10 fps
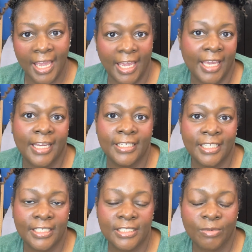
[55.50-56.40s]
and
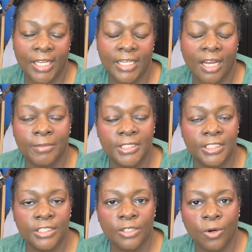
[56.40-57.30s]
it is a writing
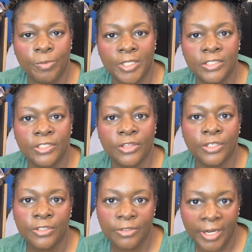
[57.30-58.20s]
competition open to
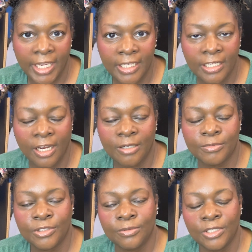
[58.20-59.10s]
third grade
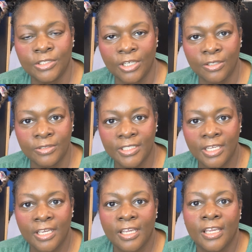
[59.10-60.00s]
up to adult.
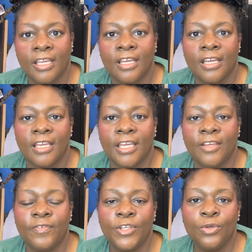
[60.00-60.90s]

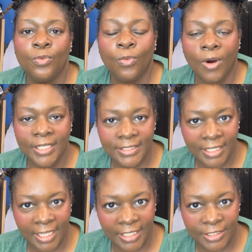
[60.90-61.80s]
If you want
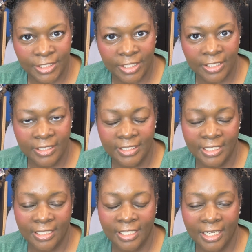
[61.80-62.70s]
to enter, the
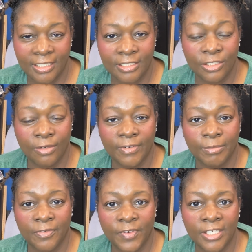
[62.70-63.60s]
deadline is
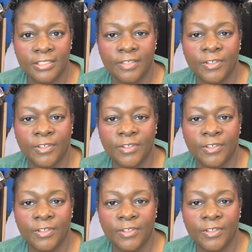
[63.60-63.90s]
November 1st. If